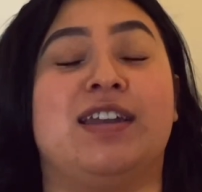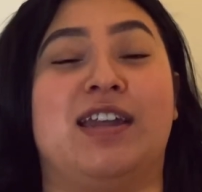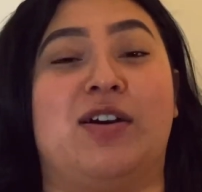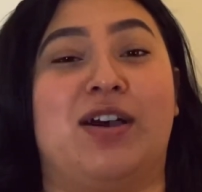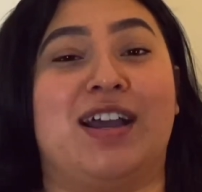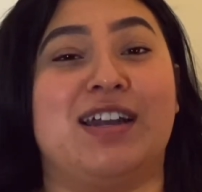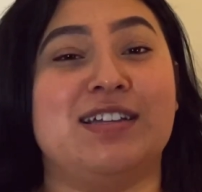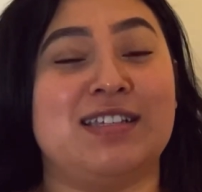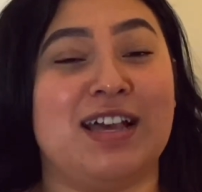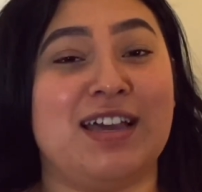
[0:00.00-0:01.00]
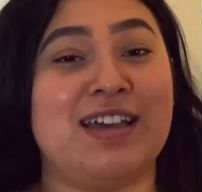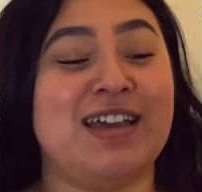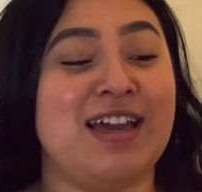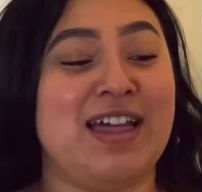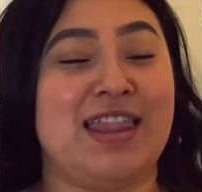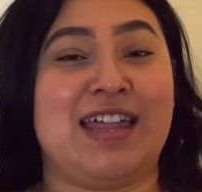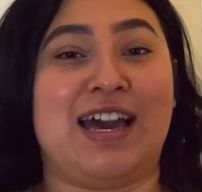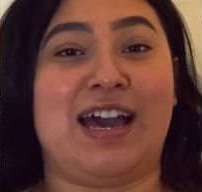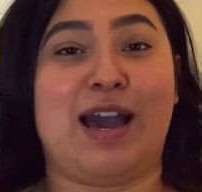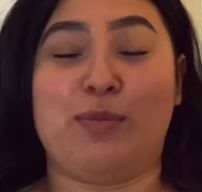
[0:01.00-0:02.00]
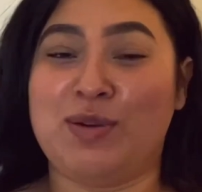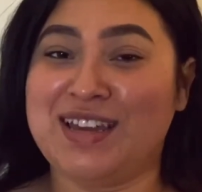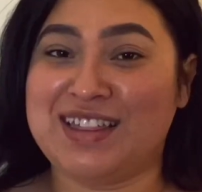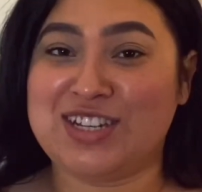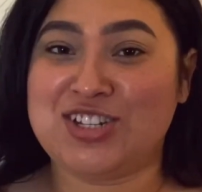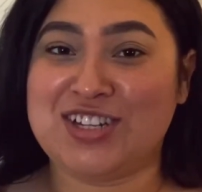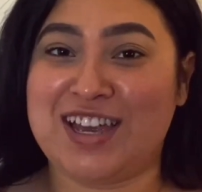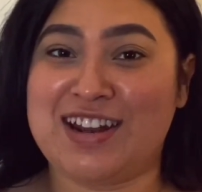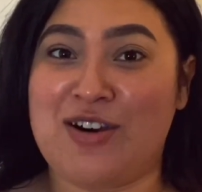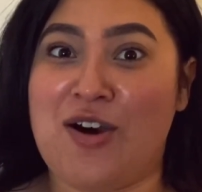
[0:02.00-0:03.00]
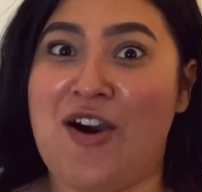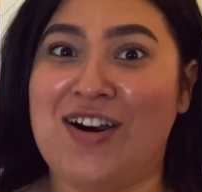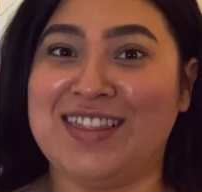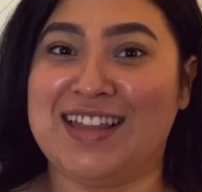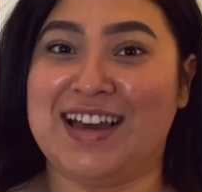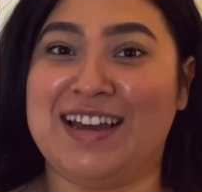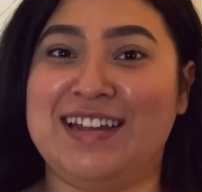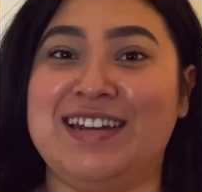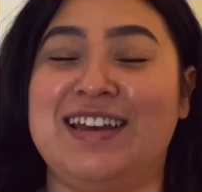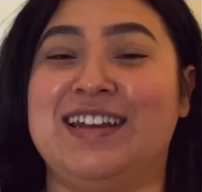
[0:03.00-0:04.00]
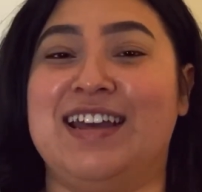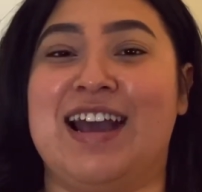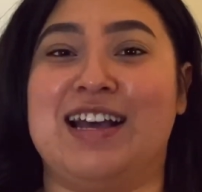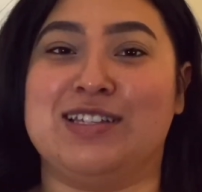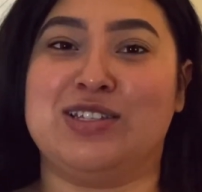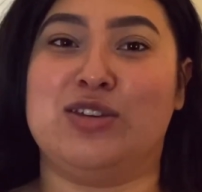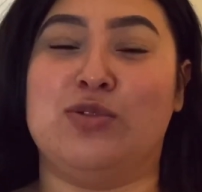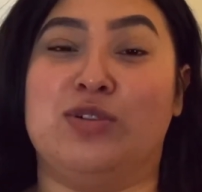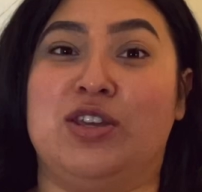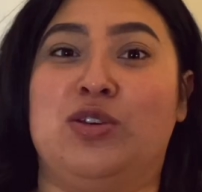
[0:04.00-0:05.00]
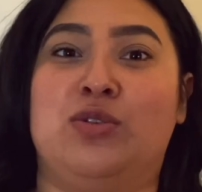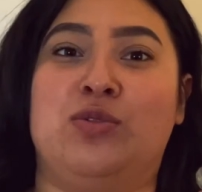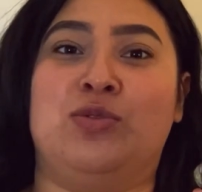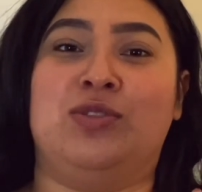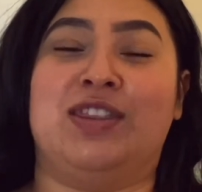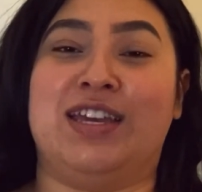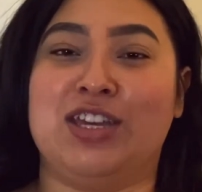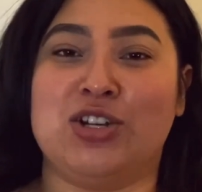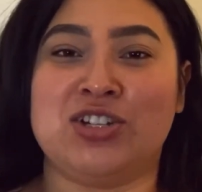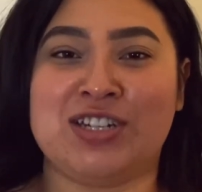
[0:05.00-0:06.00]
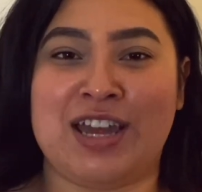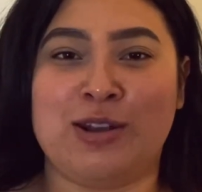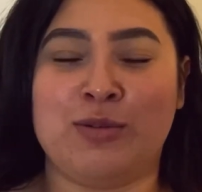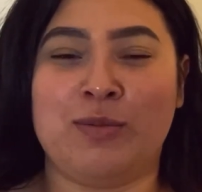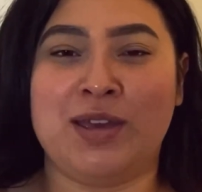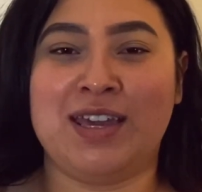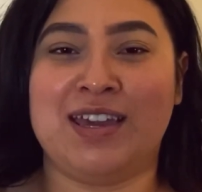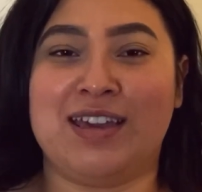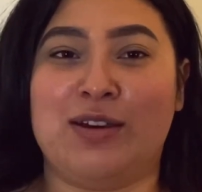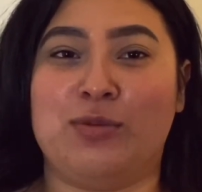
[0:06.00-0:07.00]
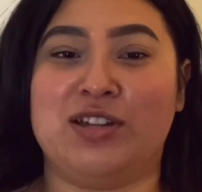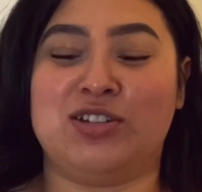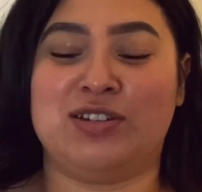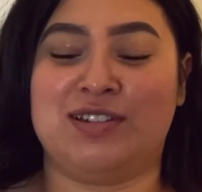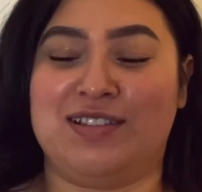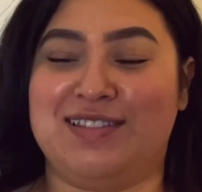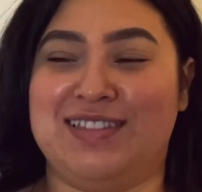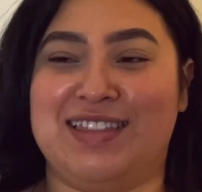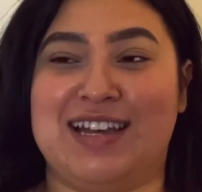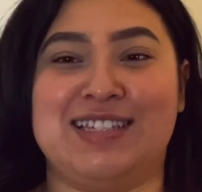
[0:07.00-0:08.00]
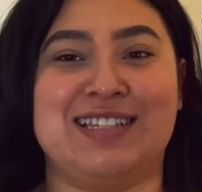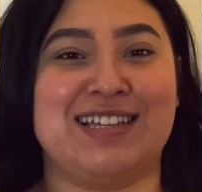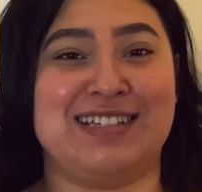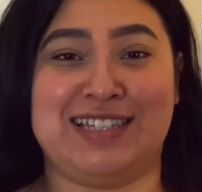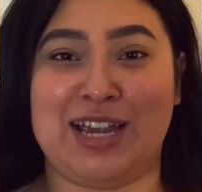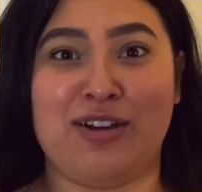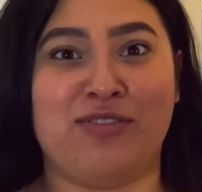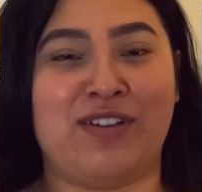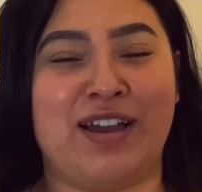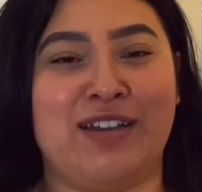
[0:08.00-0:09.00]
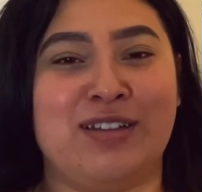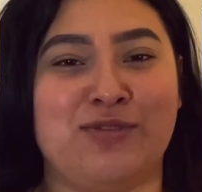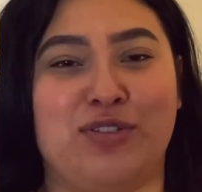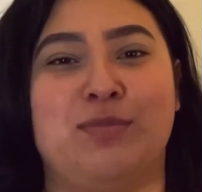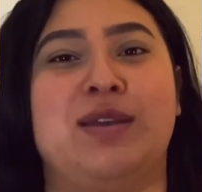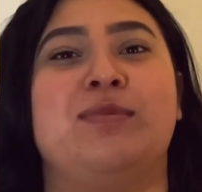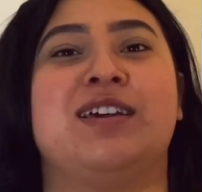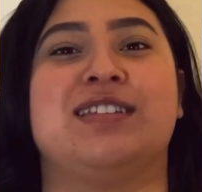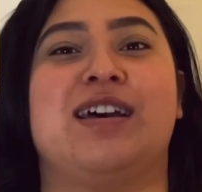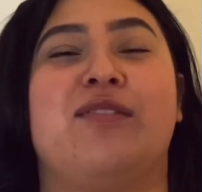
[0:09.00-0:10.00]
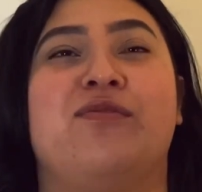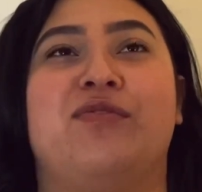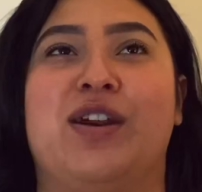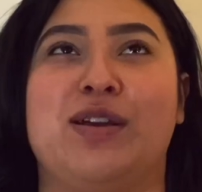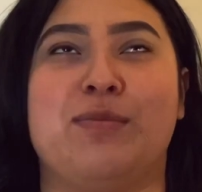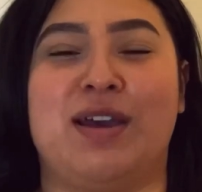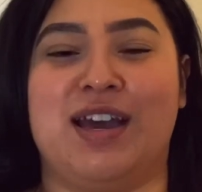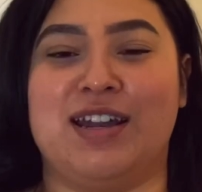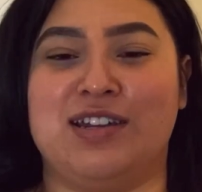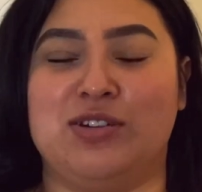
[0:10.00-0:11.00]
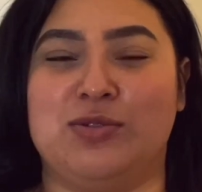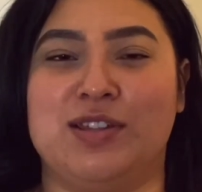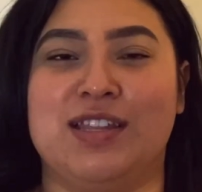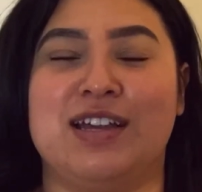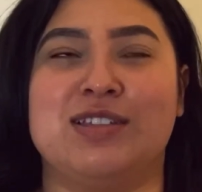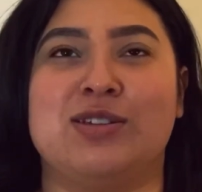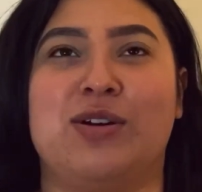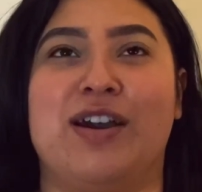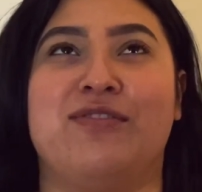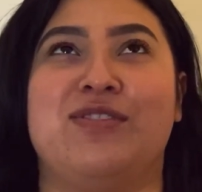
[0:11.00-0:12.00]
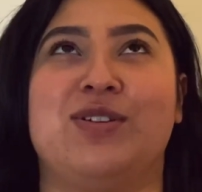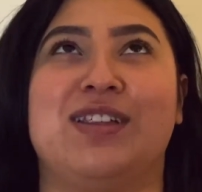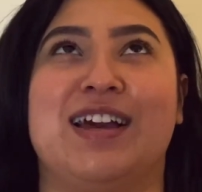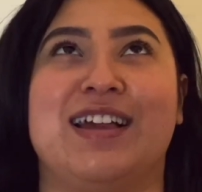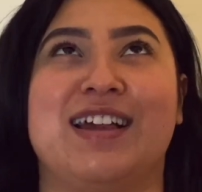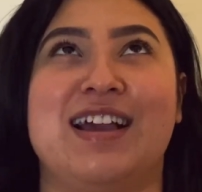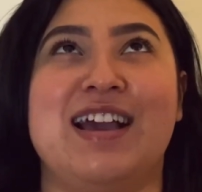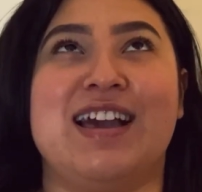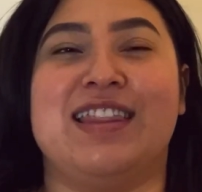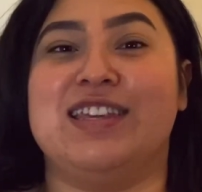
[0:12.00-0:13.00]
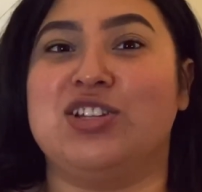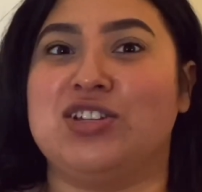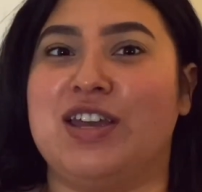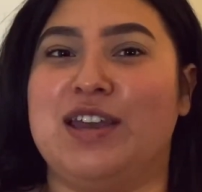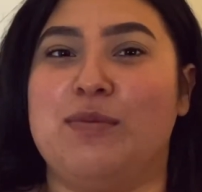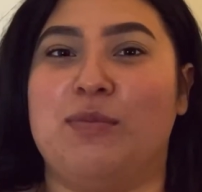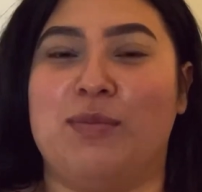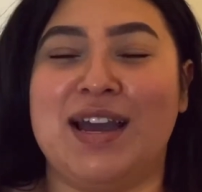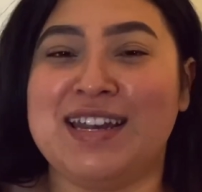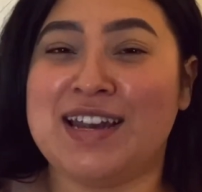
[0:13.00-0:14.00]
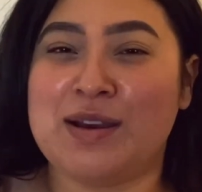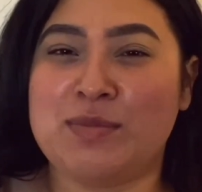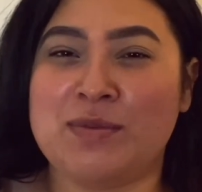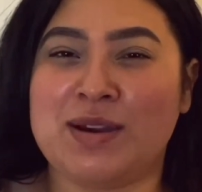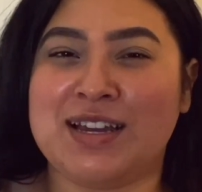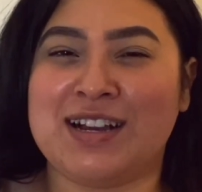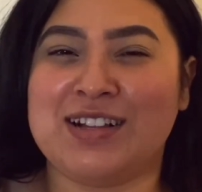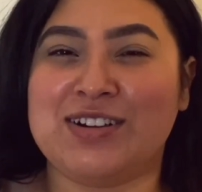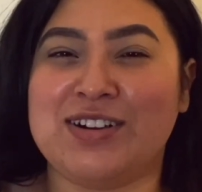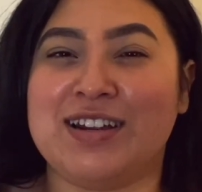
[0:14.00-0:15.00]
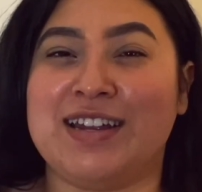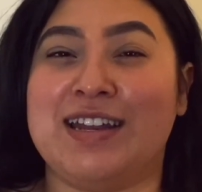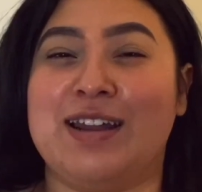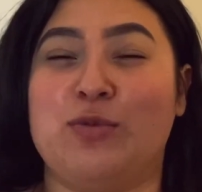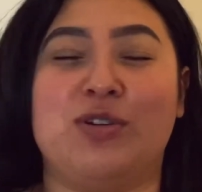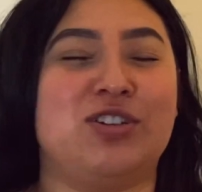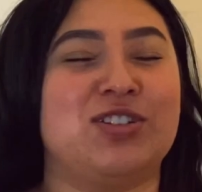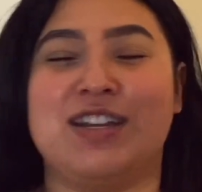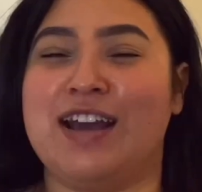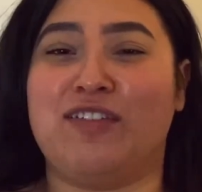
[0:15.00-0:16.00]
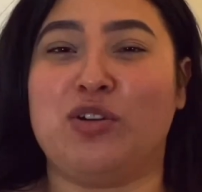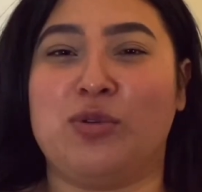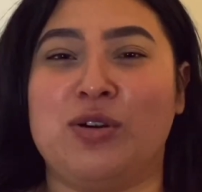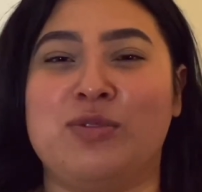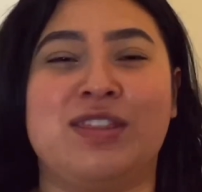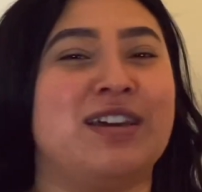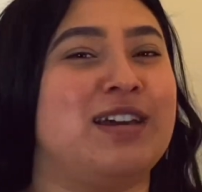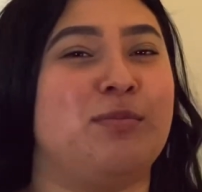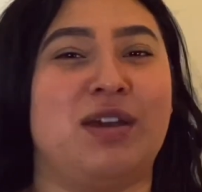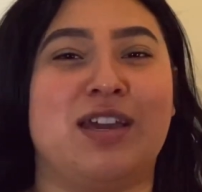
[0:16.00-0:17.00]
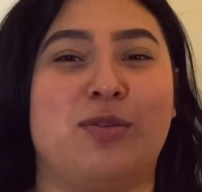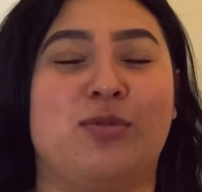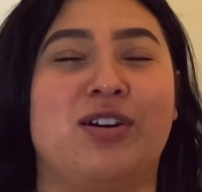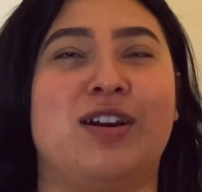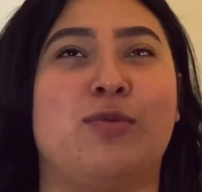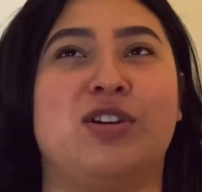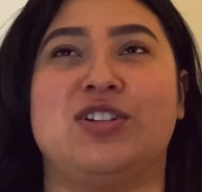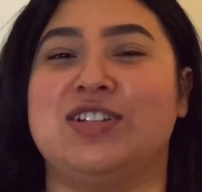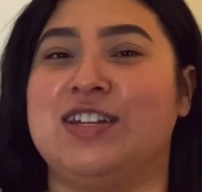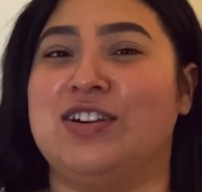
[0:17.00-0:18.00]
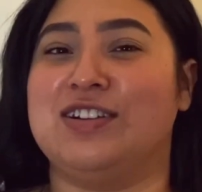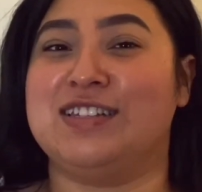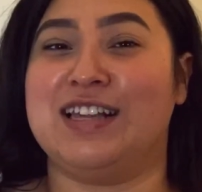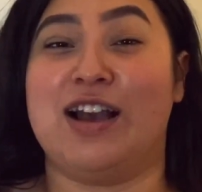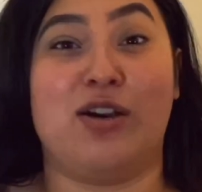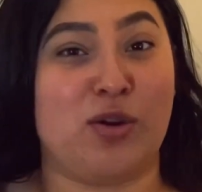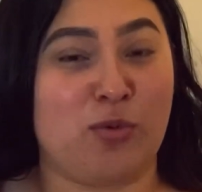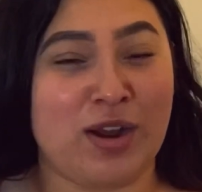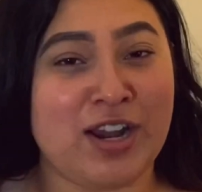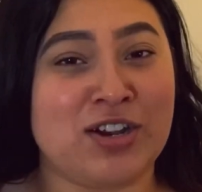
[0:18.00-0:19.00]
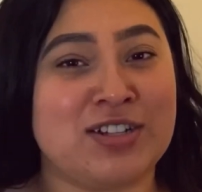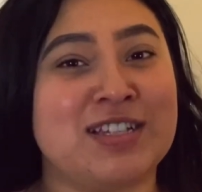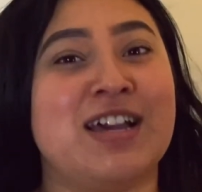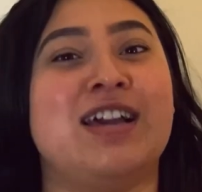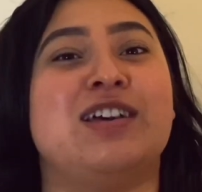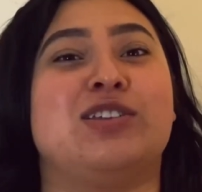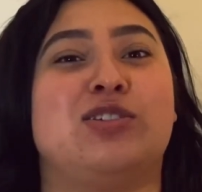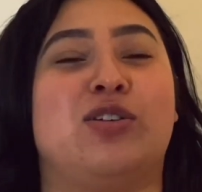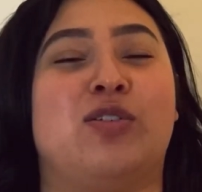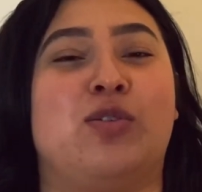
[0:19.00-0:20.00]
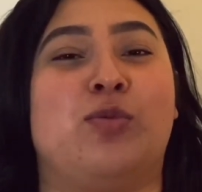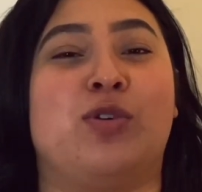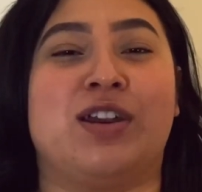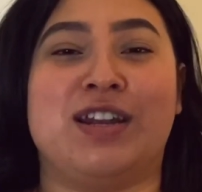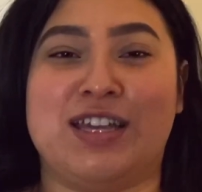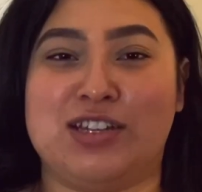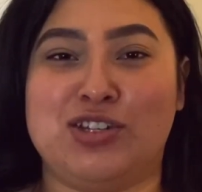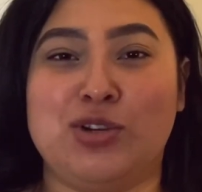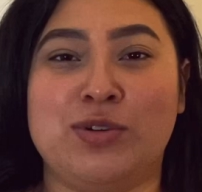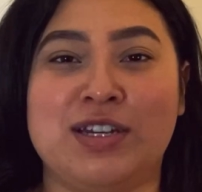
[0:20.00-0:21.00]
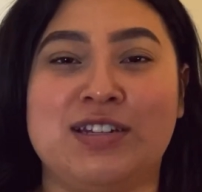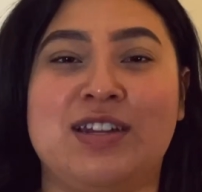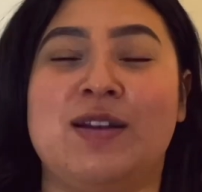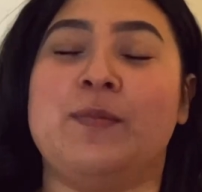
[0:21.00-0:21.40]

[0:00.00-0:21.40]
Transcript: Now, I gotta say that I picked this shade out online and it asks you what you think your shade will be, which that's terrifying for me because I'm very bad at doing that. So I feel like this shade might not be my color and we're gonna have to work with it and make it work. We're just here to see how it wears. So we're gonna get to it.